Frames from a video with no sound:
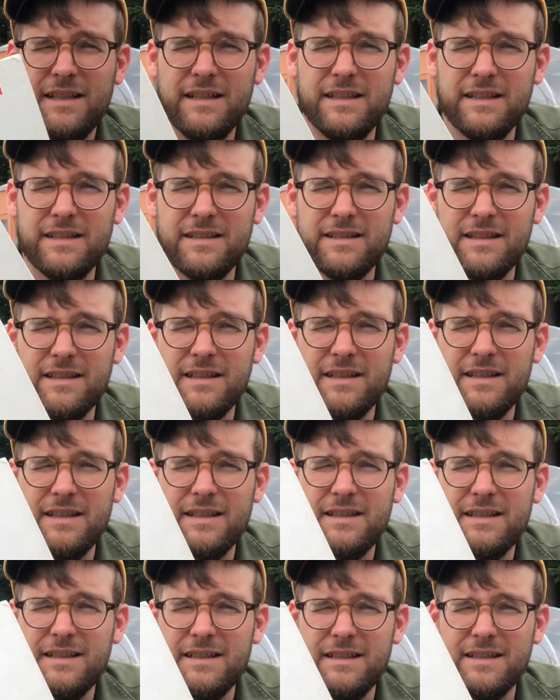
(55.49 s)
is
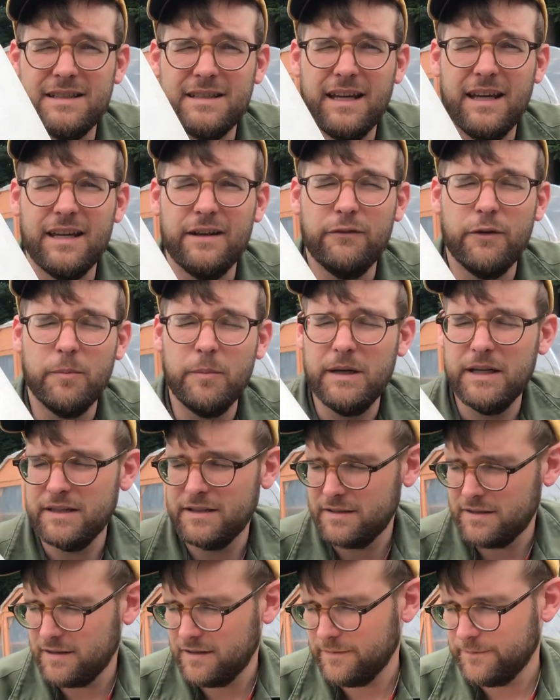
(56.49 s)
uh, it's kind of a
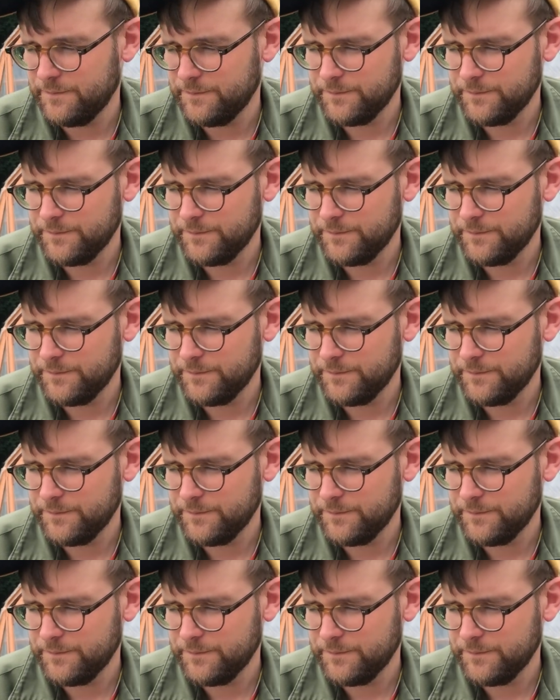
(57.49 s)
must.